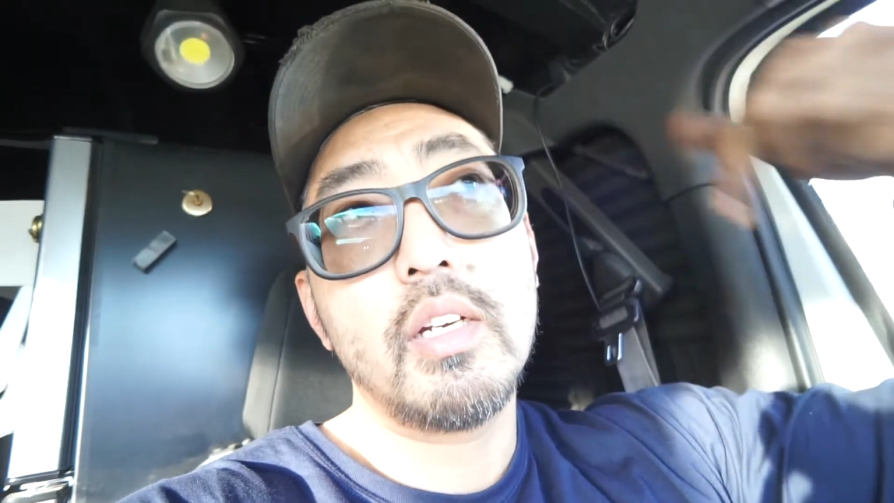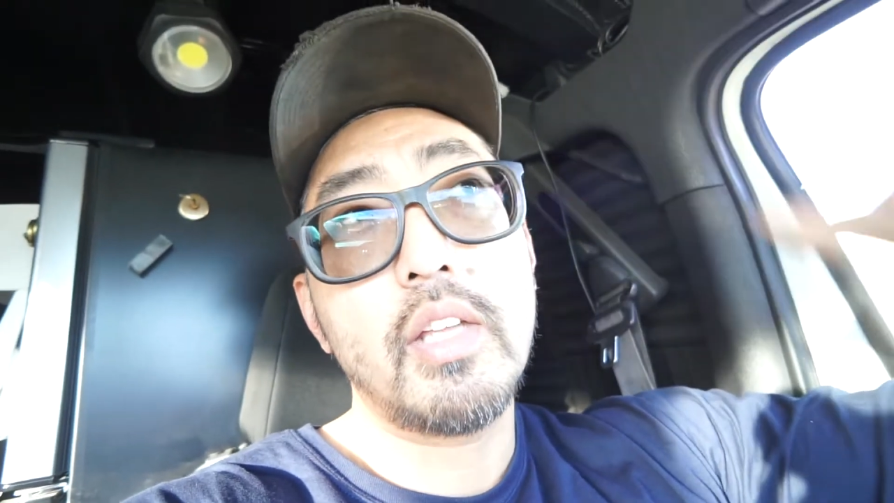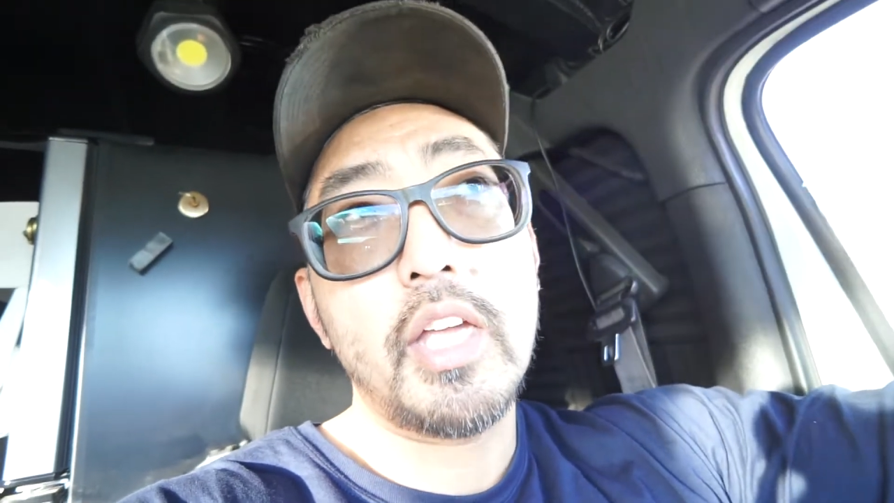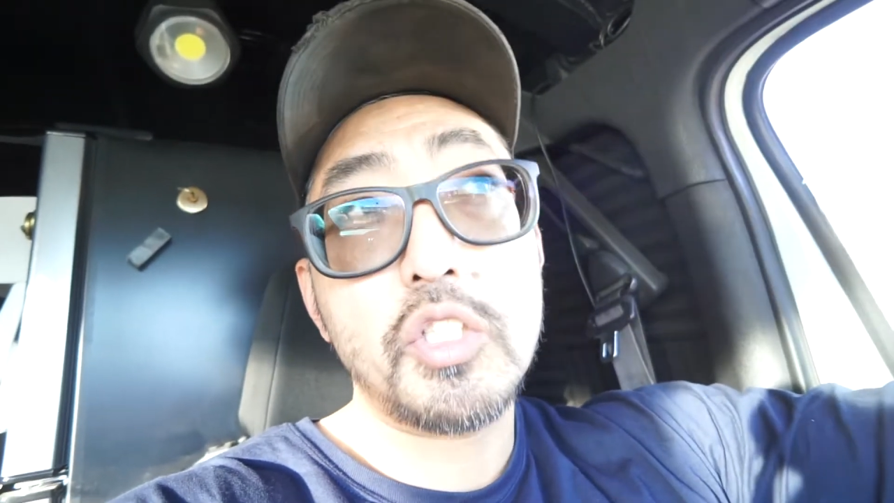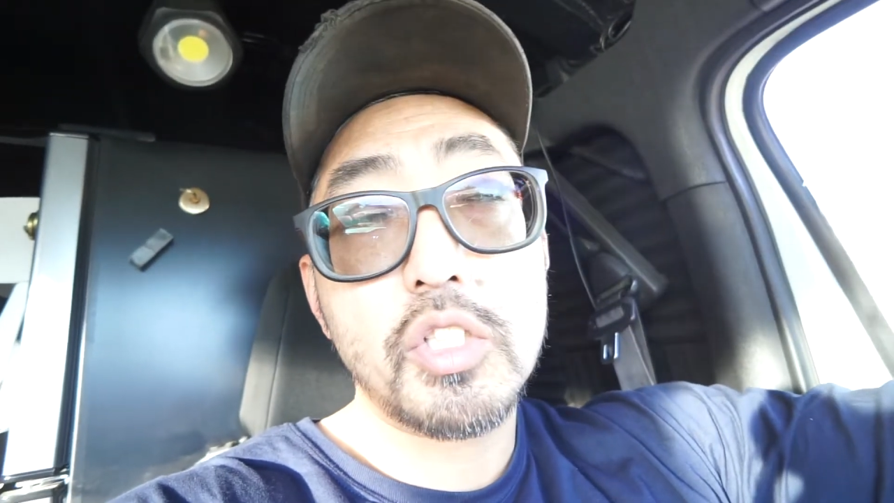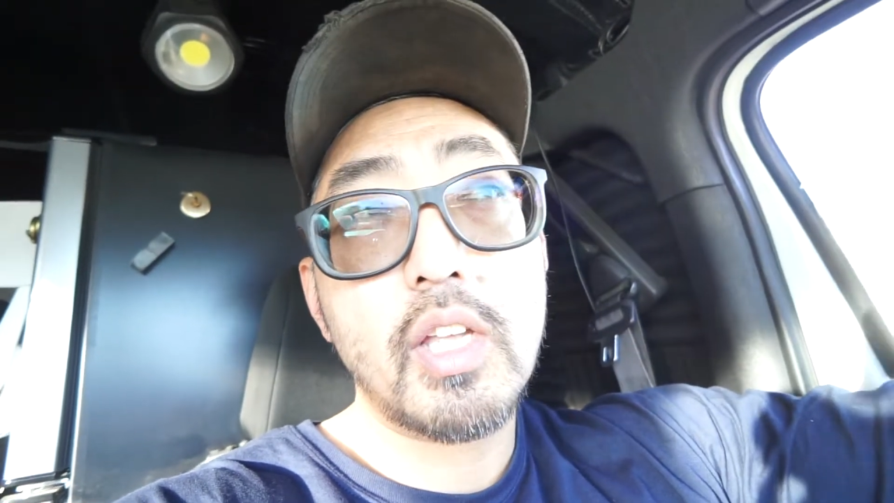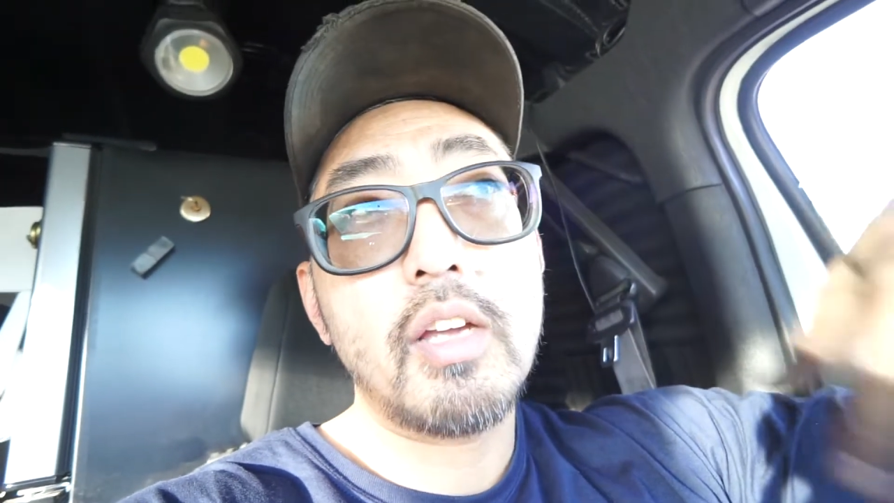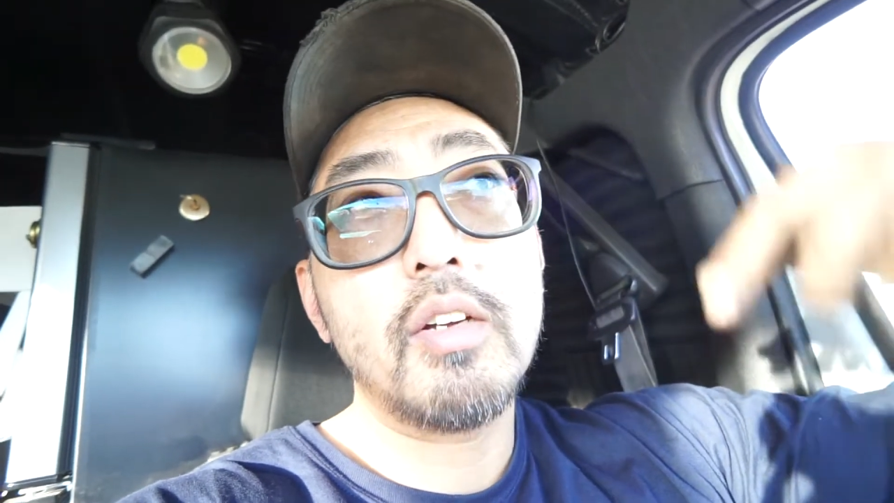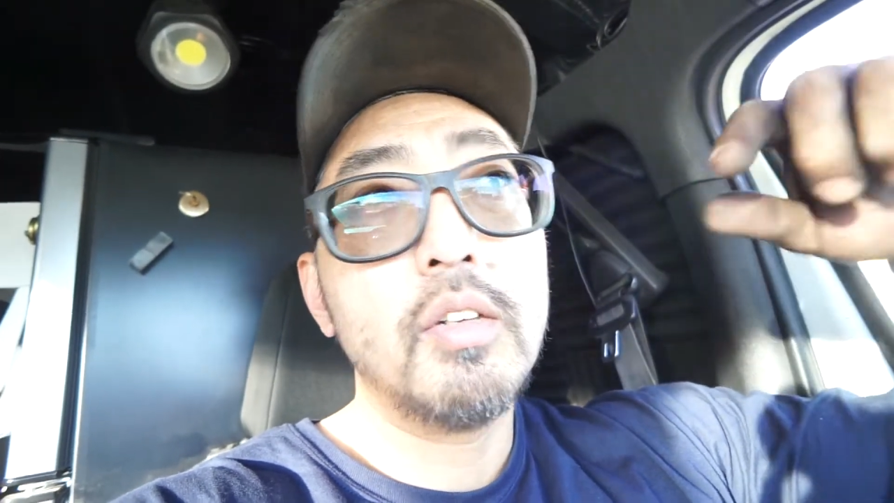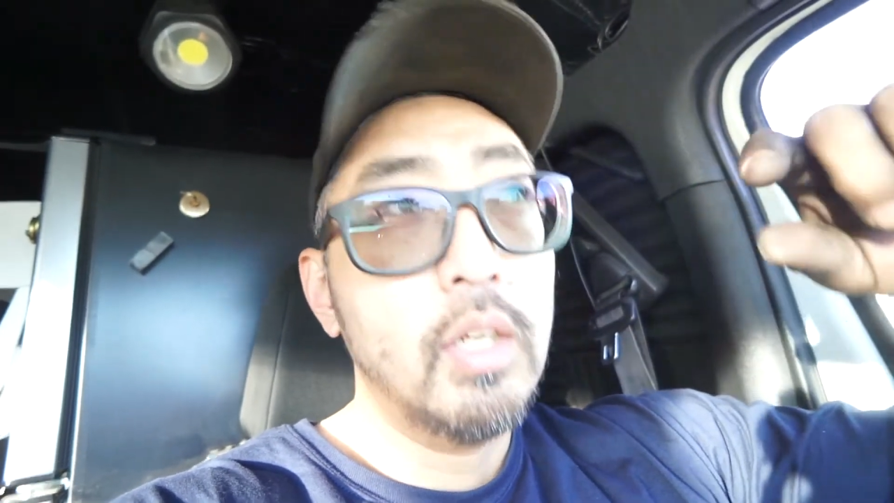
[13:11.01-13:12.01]

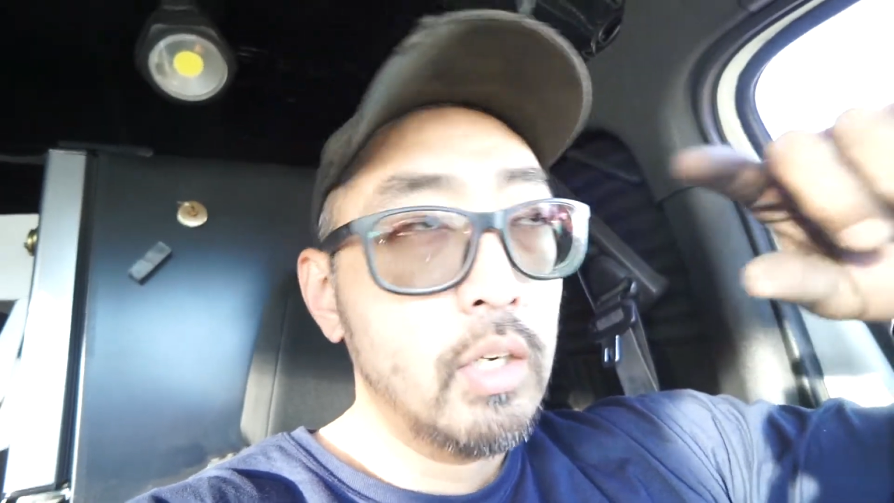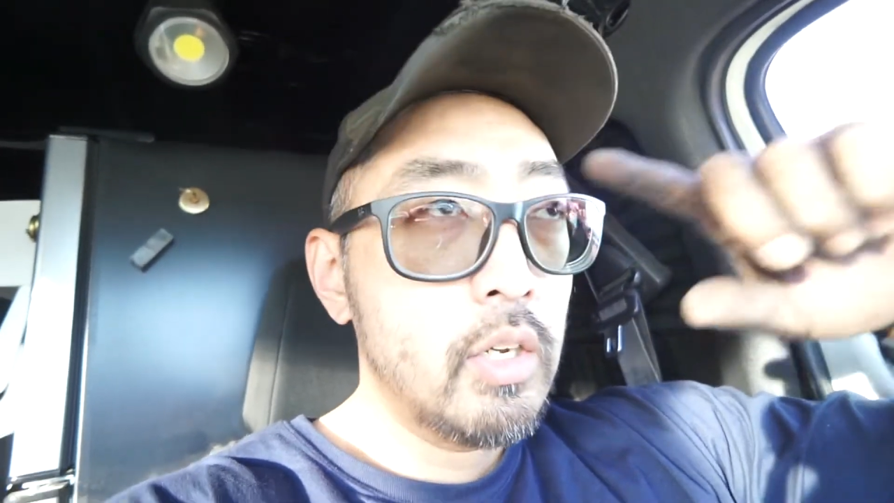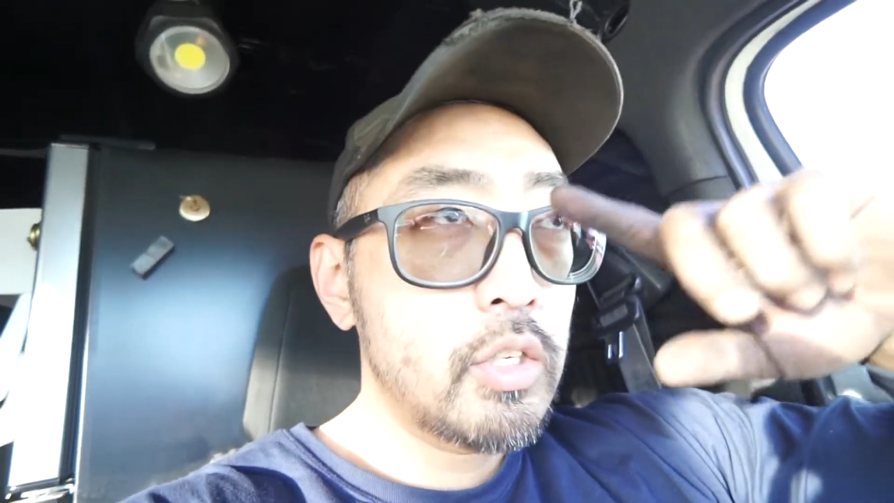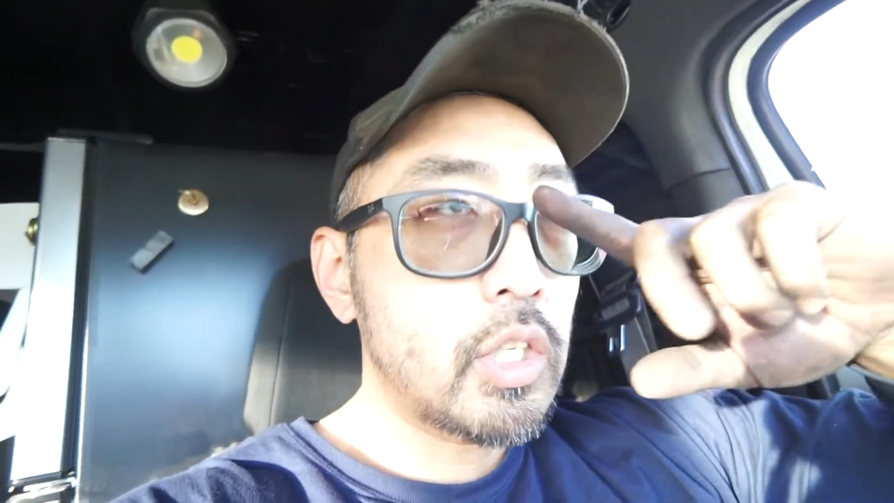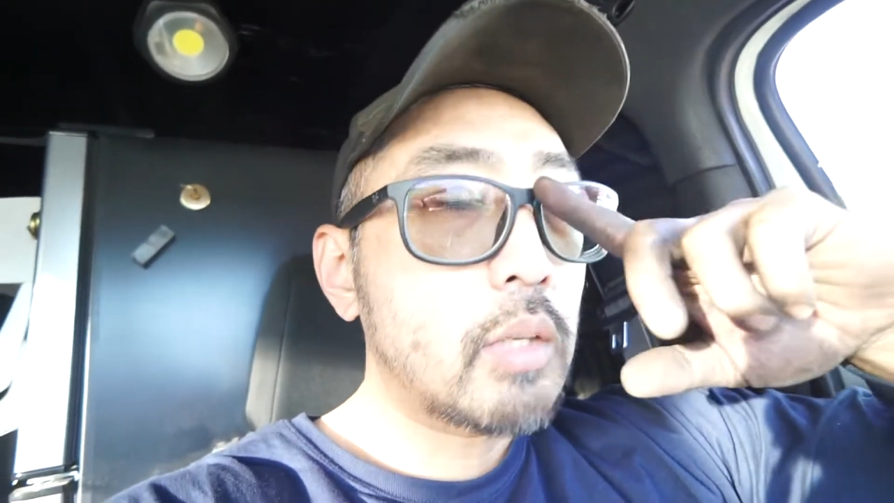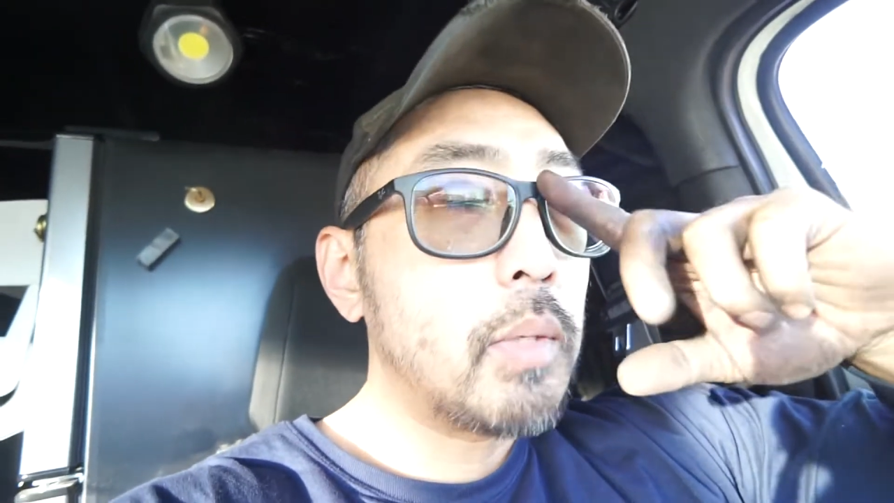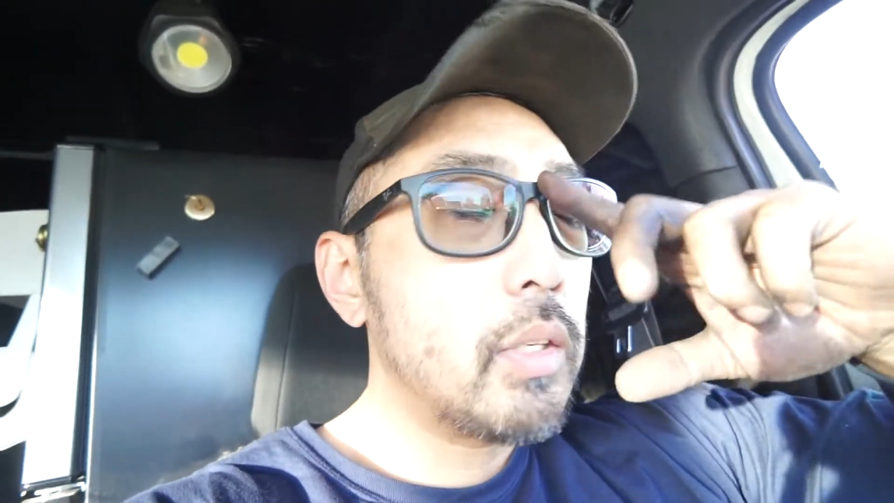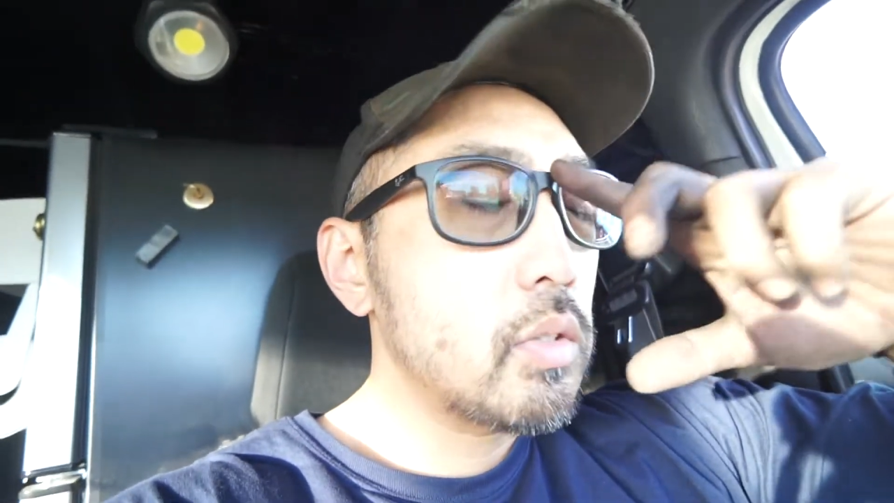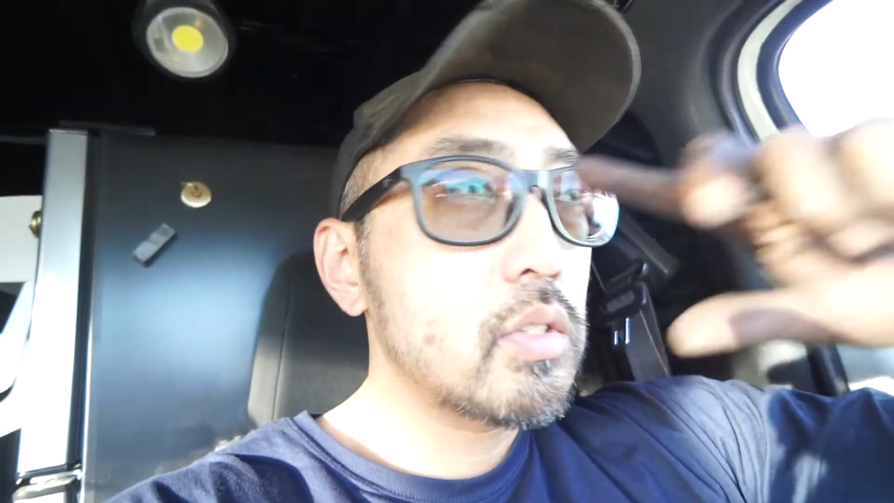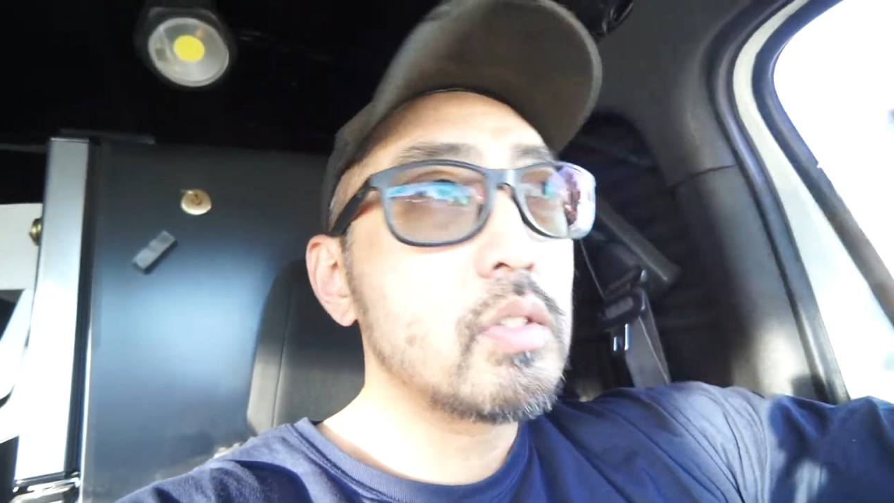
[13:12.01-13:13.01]
H-style shock
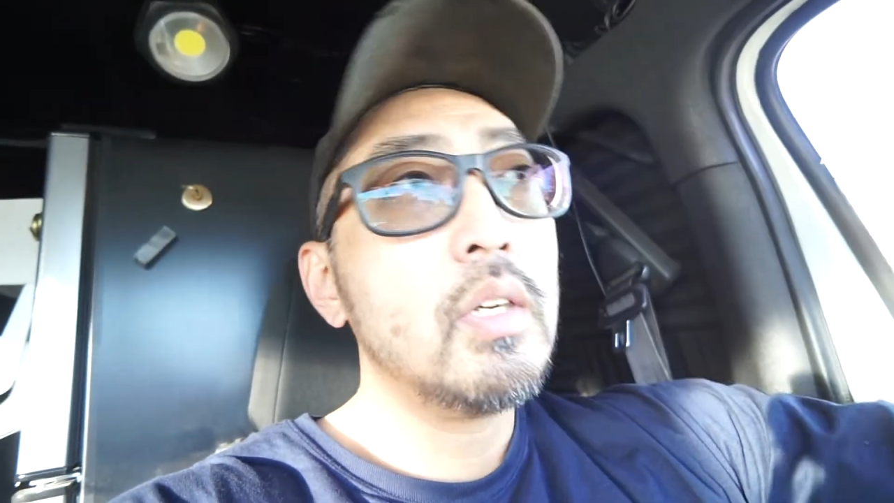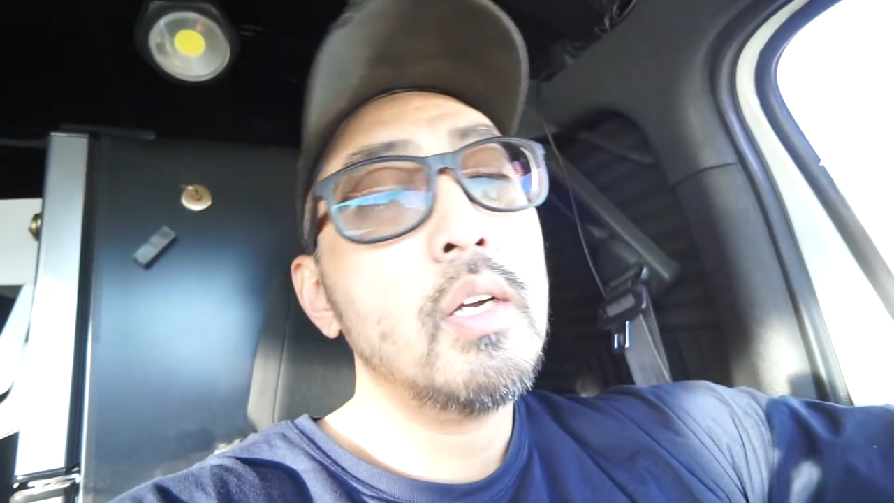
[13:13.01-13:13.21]
mounts,